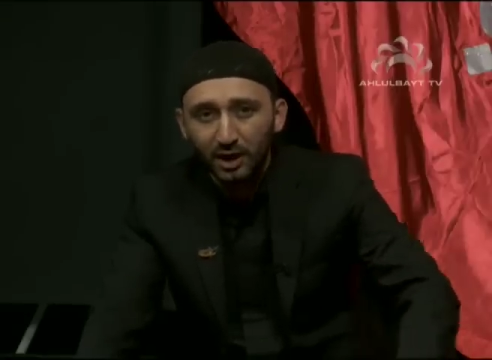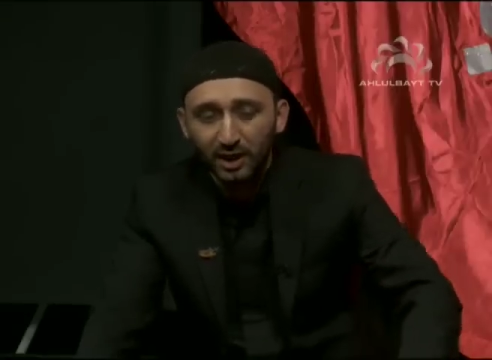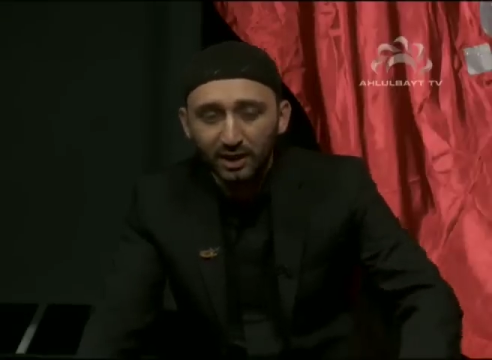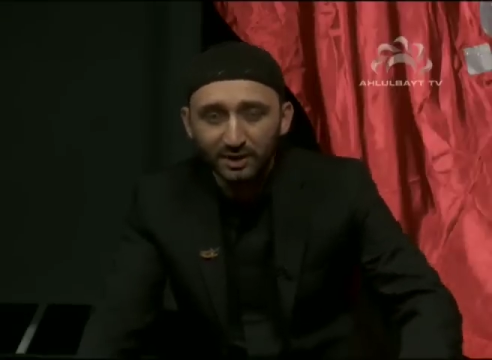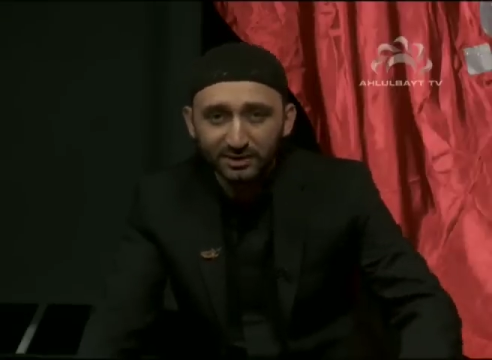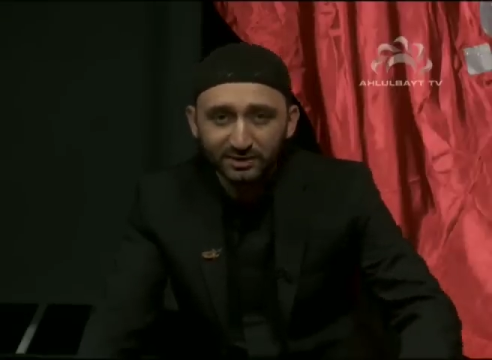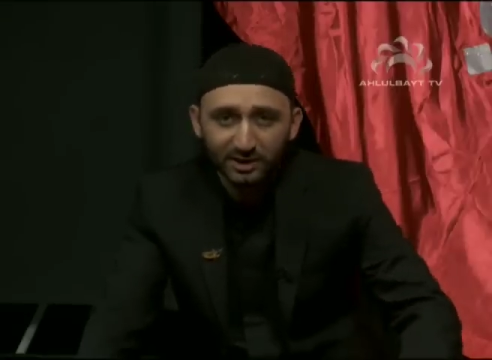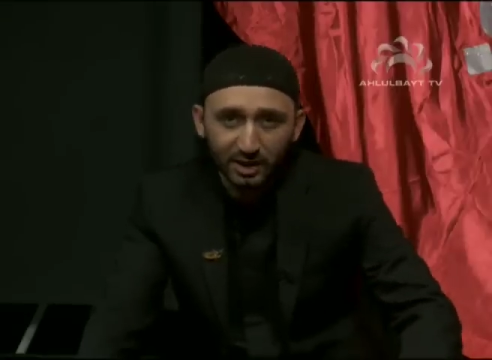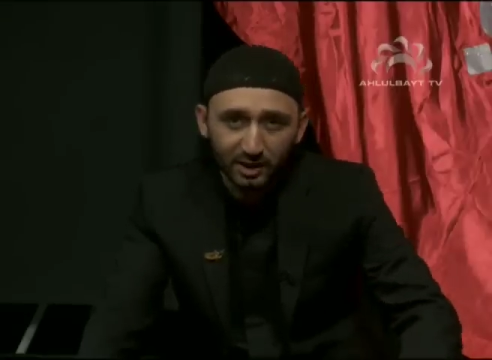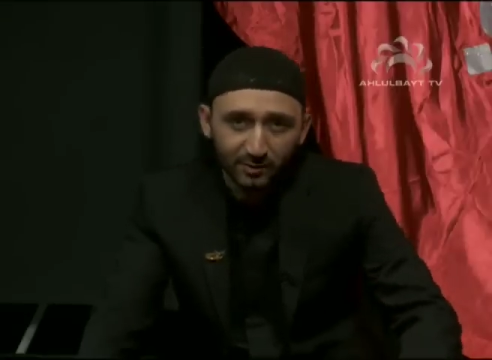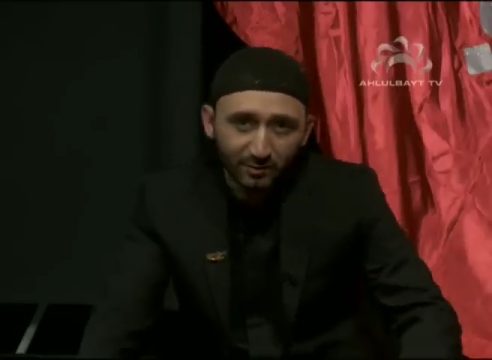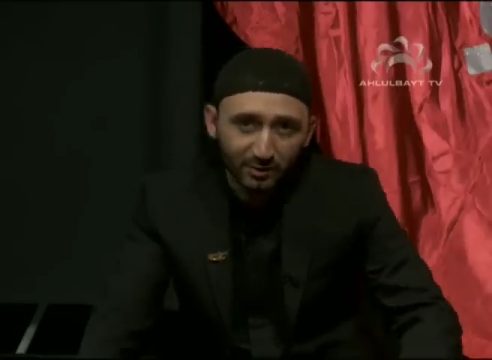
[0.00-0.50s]

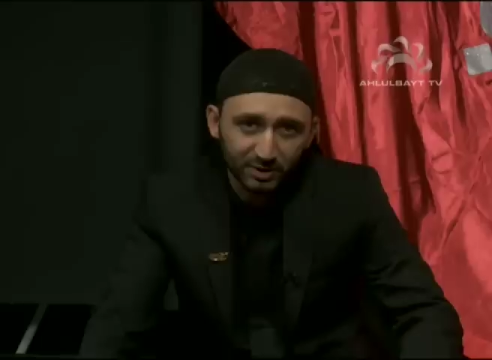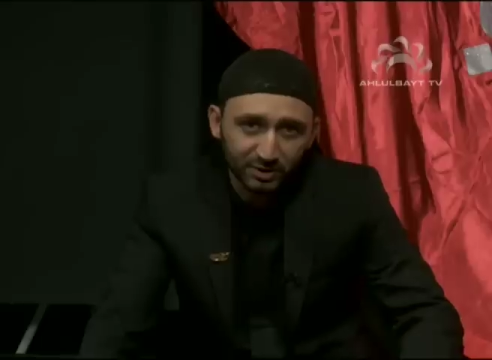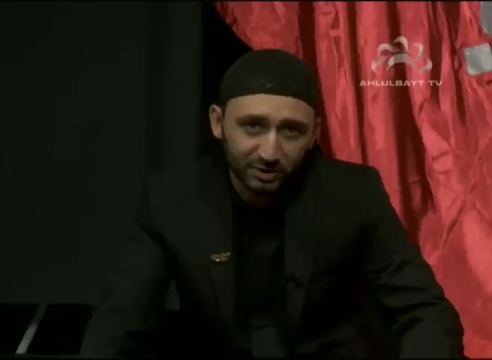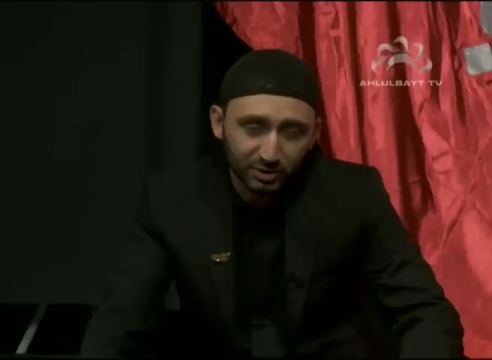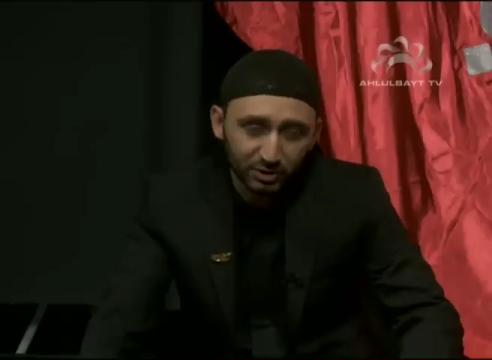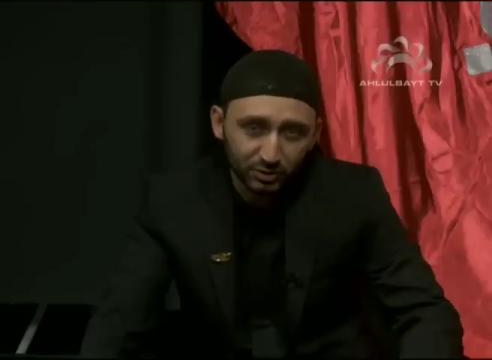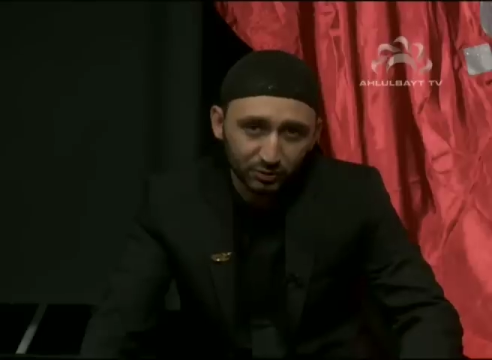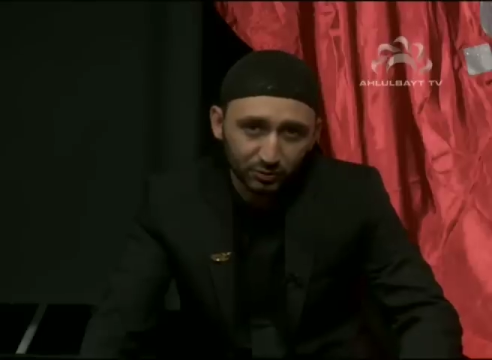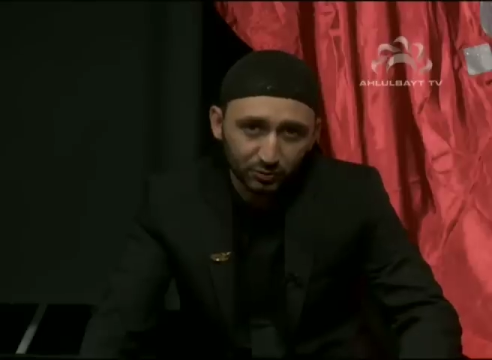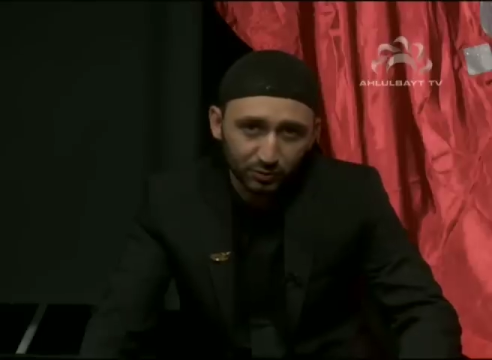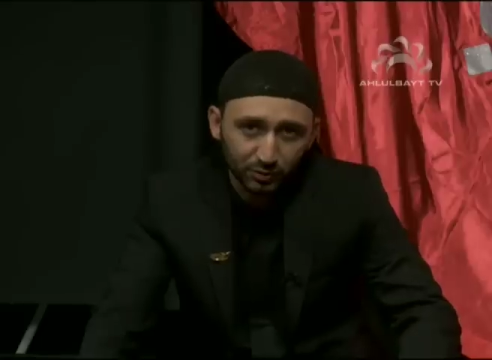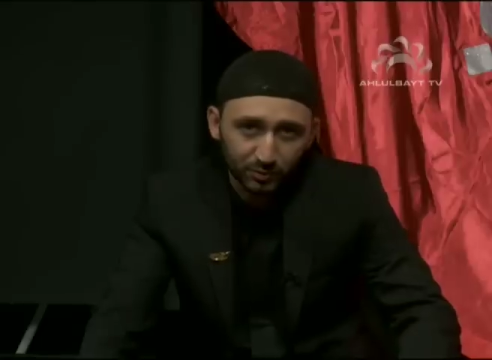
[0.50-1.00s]
As I
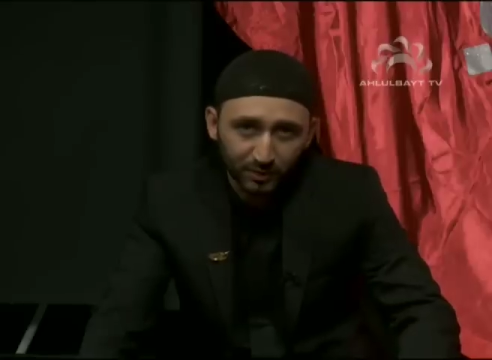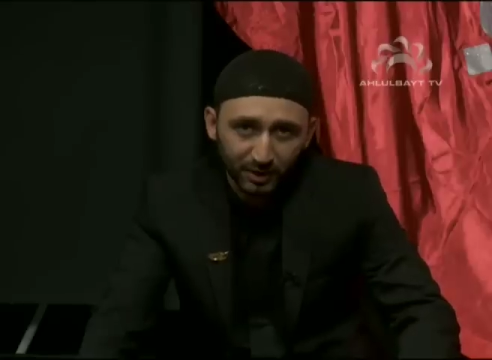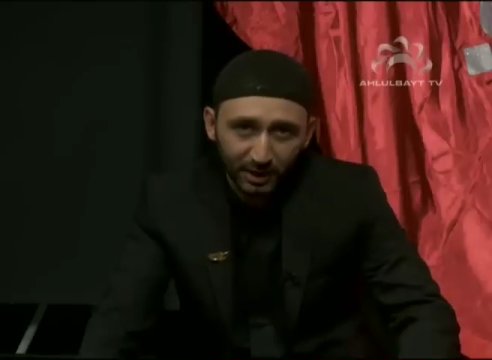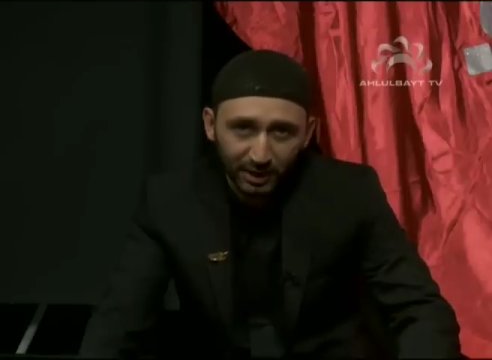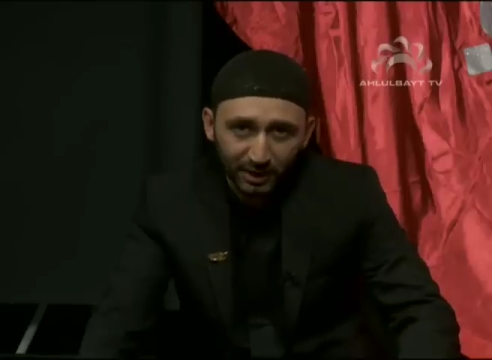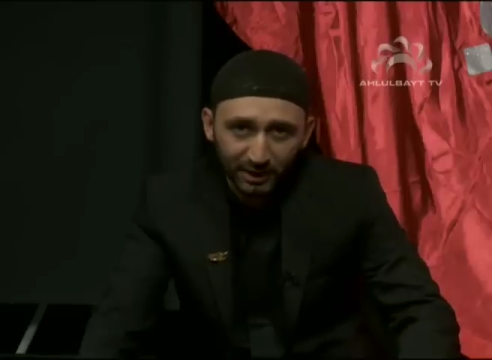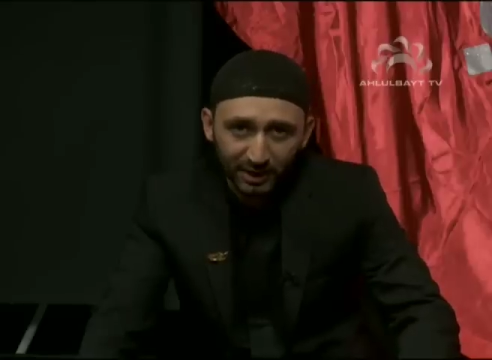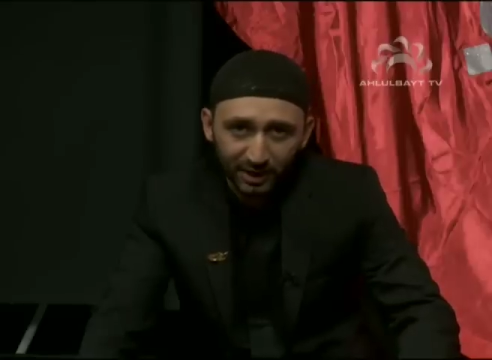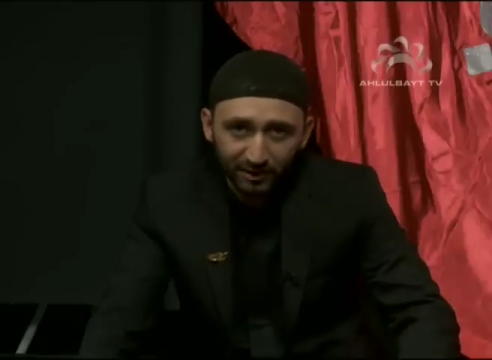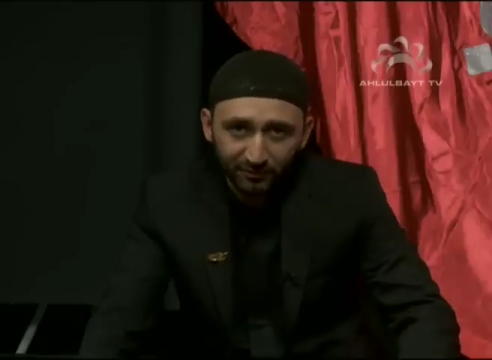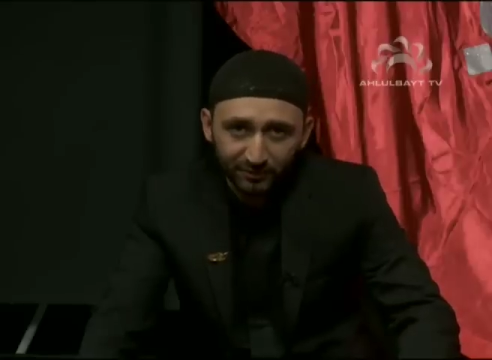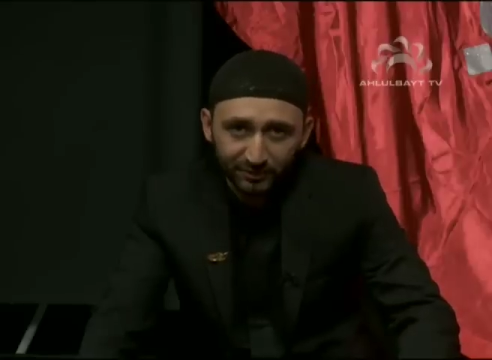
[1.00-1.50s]
mentioned, with me
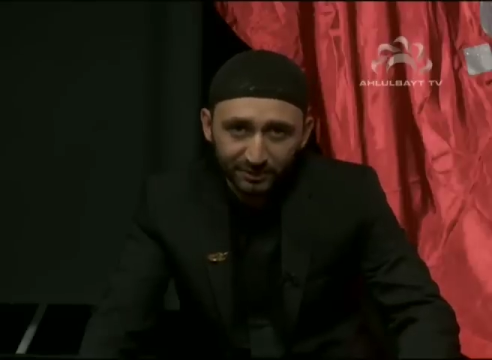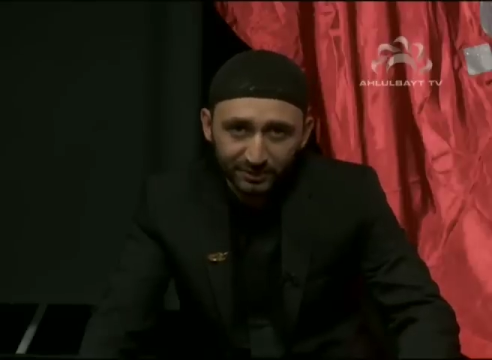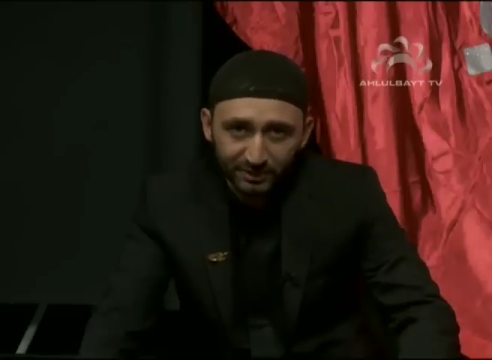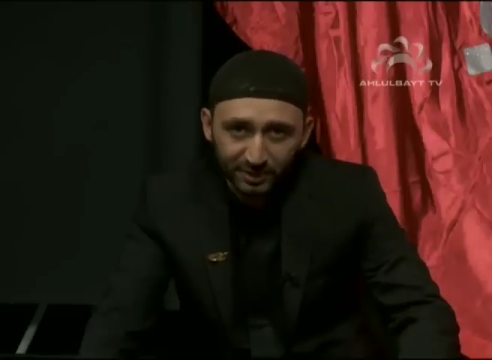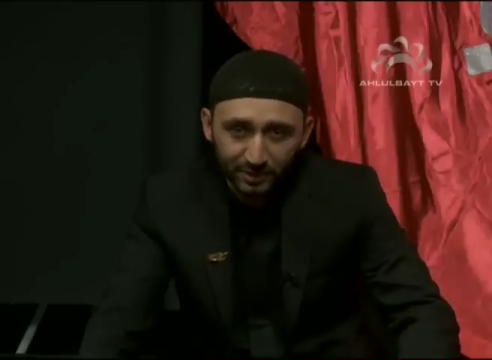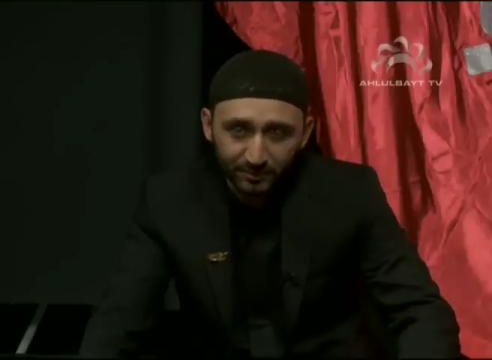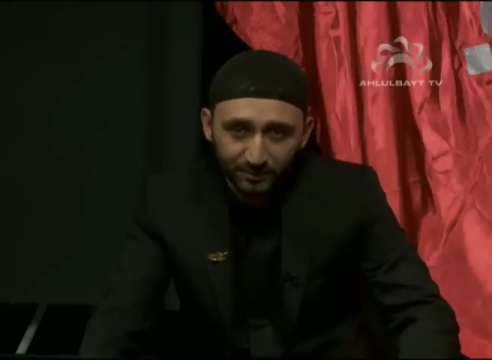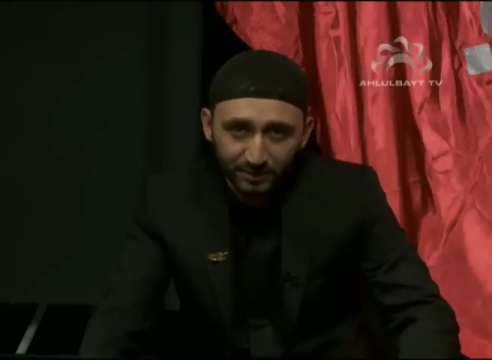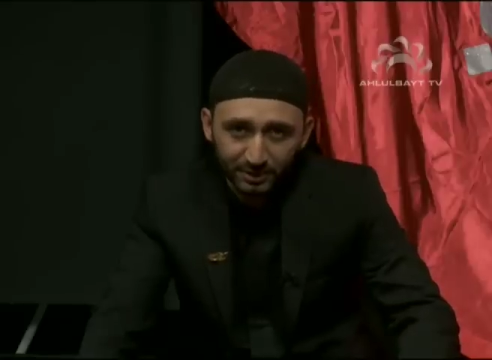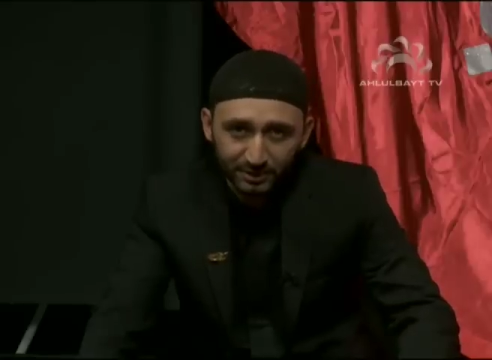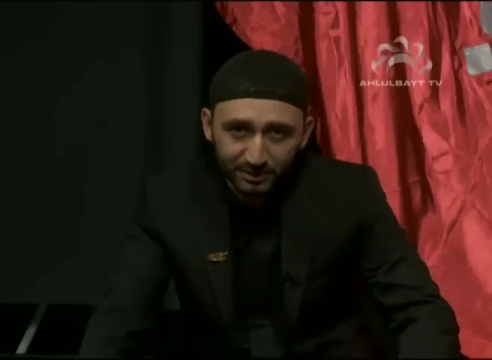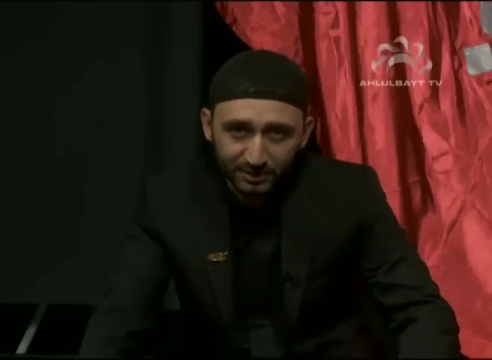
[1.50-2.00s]
I have His
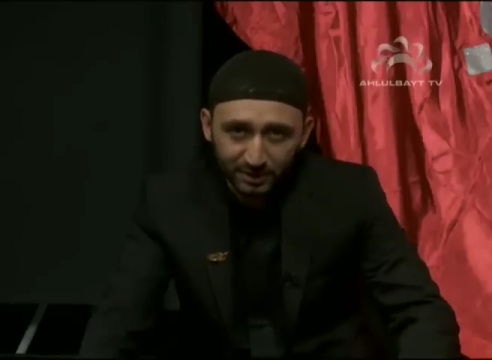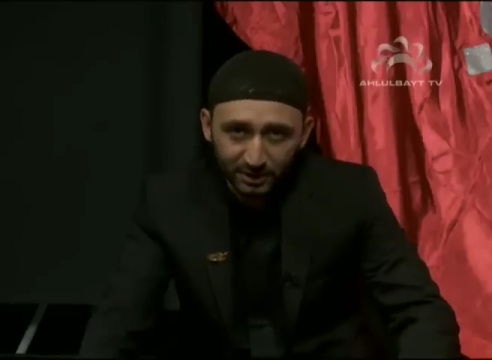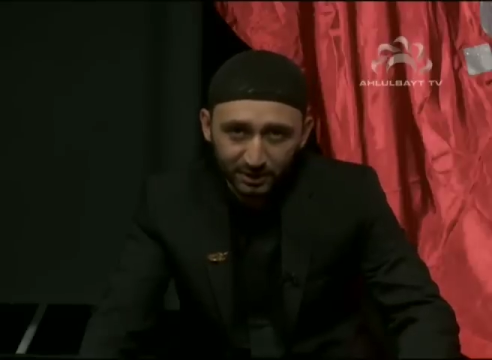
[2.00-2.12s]
Eminence